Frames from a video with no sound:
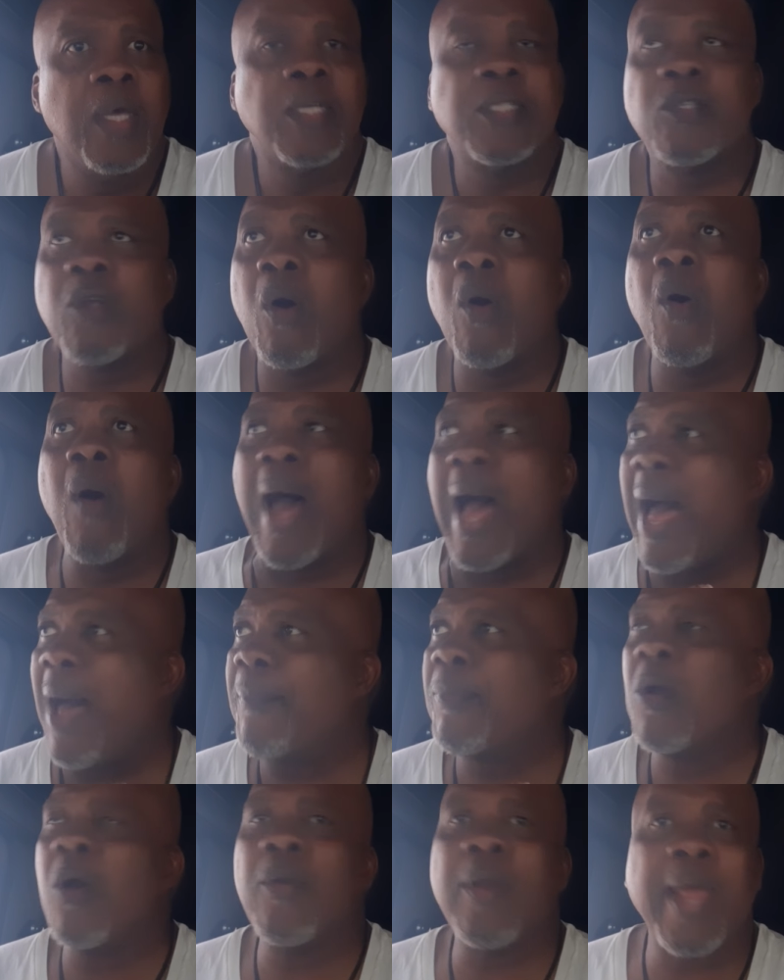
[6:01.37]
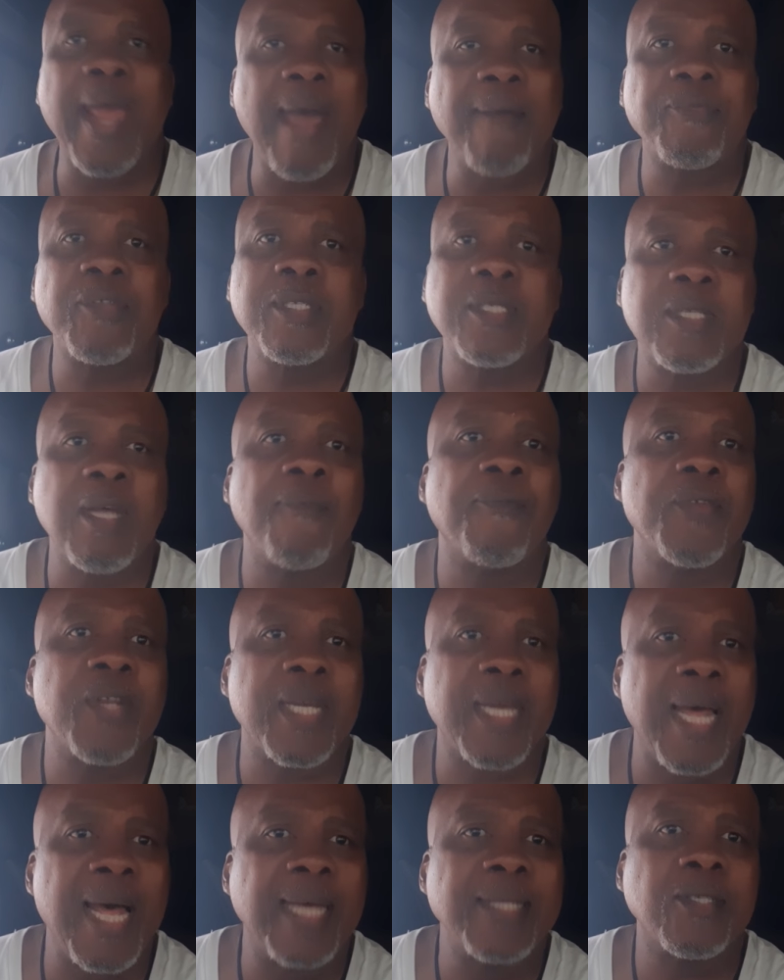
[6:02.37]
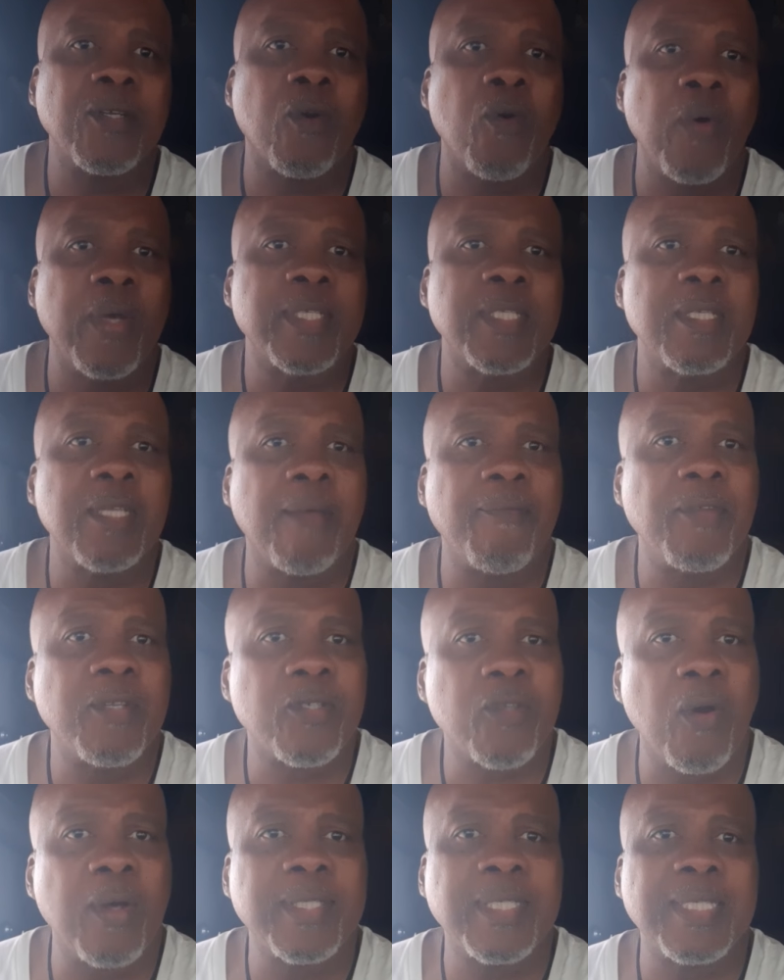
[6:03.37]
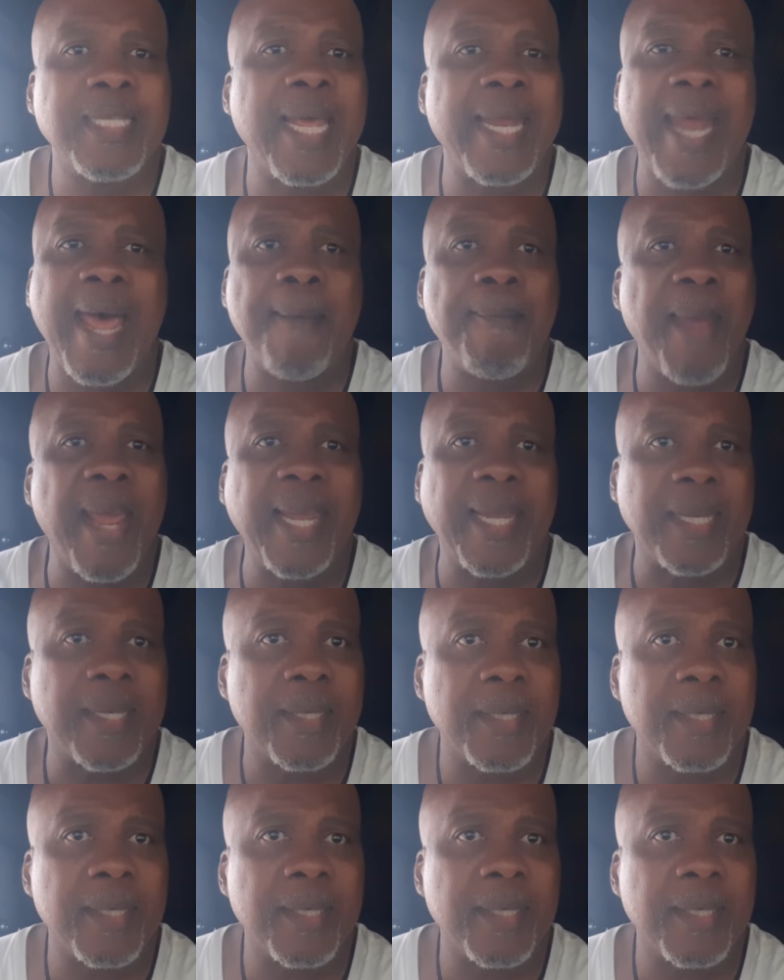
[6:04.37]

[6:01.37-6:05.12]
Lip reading: So I'm gonna have to suffer the consequences of the choices that I make.